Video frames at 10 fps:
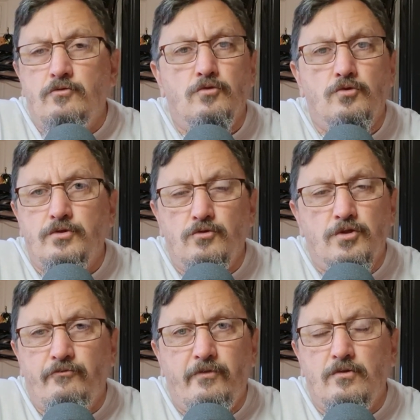or
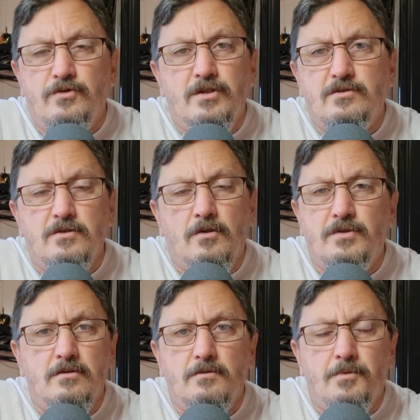
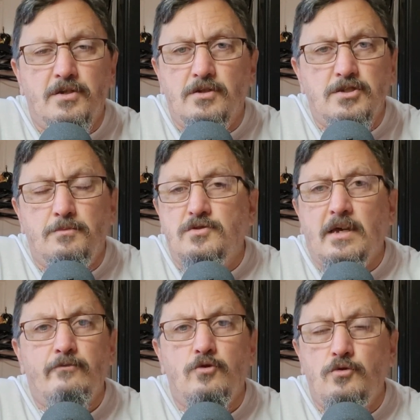the person like Jimmy
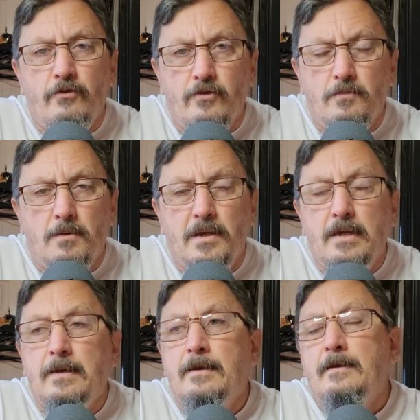Savile, or whoever it might be.